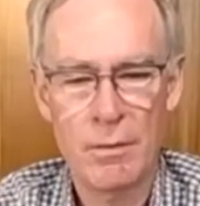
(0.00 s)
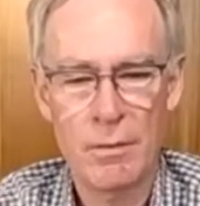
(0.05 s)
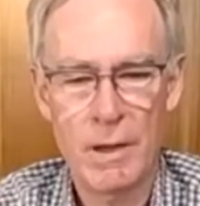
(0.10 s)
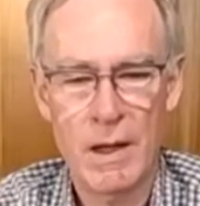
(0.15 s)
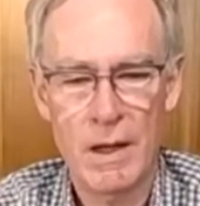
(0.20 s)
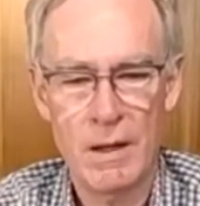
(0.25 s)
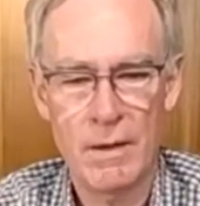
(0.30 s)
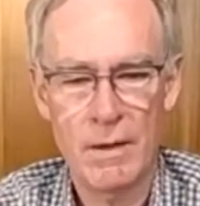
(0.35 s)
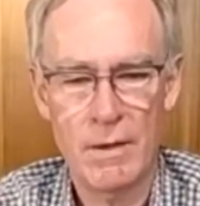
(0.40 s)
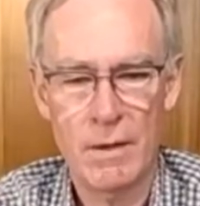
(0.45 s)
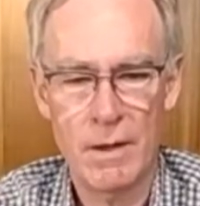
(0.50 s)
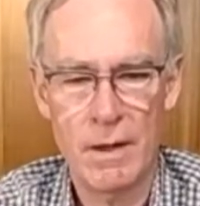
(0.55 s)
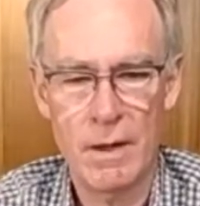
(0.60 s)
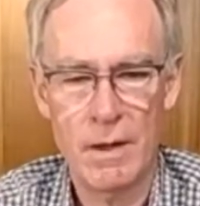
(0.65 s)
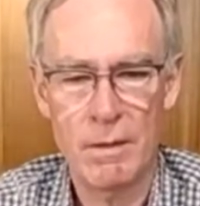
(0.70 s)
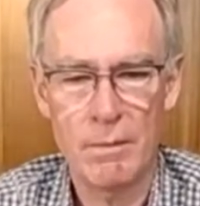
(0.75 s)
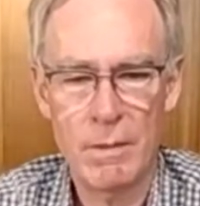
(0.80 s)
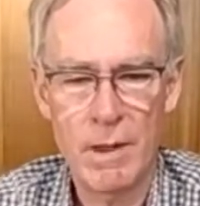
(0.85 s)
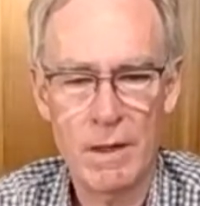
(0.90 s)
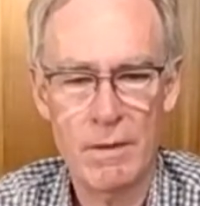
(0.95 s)
part of
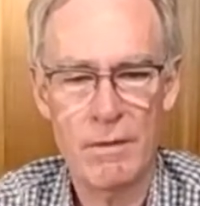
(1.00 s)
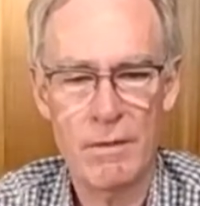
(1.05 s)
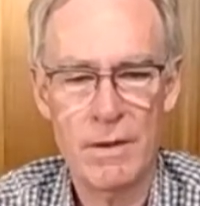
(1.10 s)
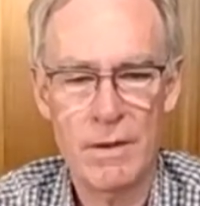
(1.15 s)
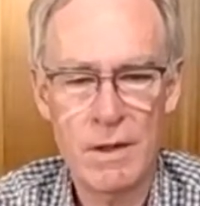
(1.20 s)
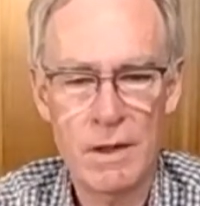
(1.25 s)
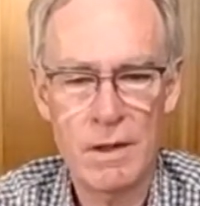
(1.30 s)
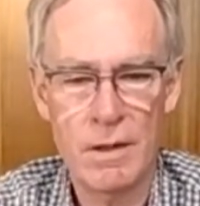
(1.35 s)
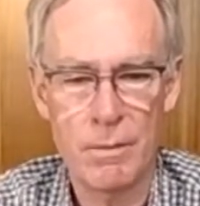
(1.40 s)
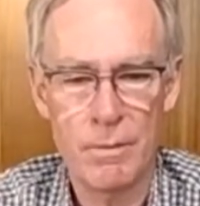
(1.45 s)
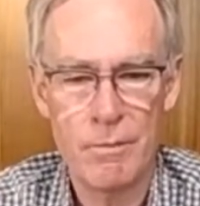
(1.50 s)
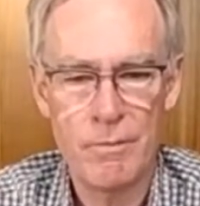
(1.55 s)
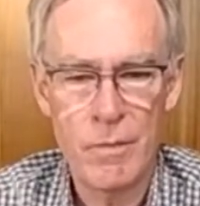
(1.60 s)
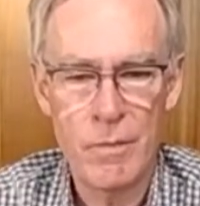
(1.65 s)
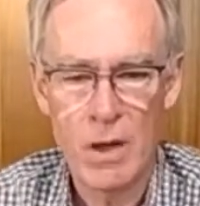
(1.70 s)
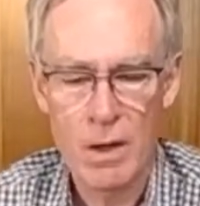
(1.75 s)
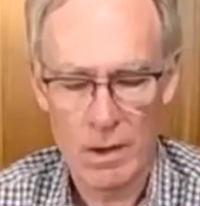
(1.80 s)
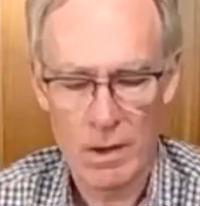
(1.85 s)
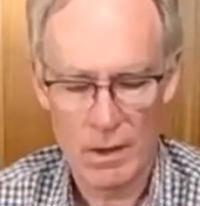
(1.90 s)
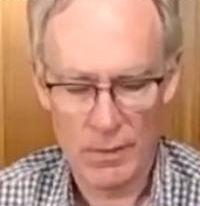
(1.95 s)
the deal.
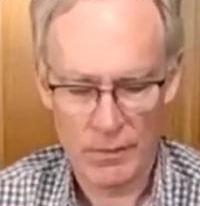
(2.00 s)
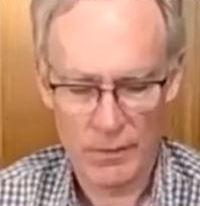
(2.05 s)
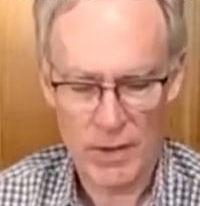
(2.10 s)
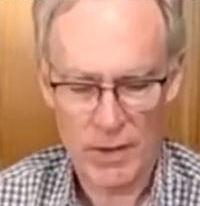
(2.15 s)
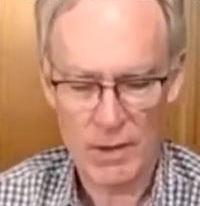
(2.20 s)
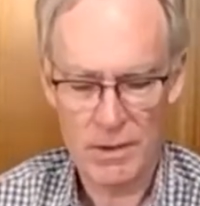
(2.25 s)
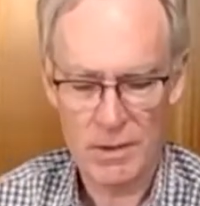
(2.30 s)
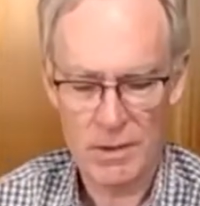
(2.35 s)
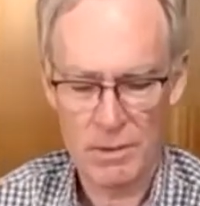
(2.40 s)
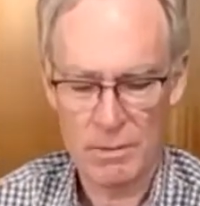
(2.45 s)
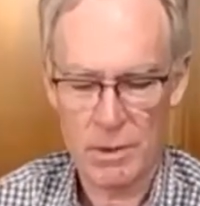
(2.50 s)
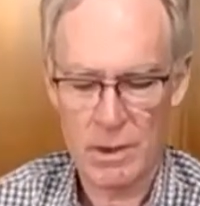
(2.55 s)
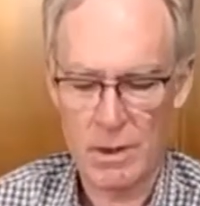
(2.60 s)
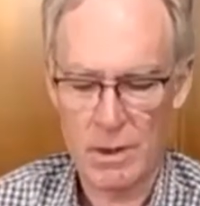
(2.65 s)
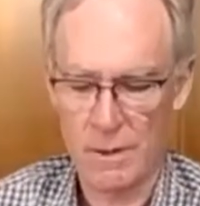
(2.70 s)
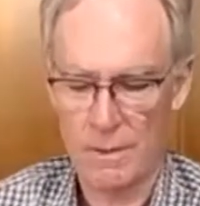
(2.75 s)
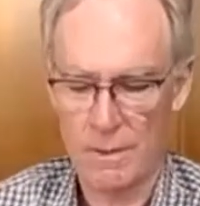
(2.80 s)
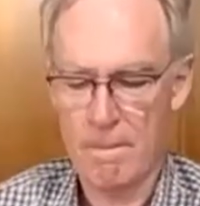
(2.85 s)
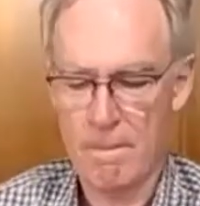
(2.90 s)
Let's taste the wine.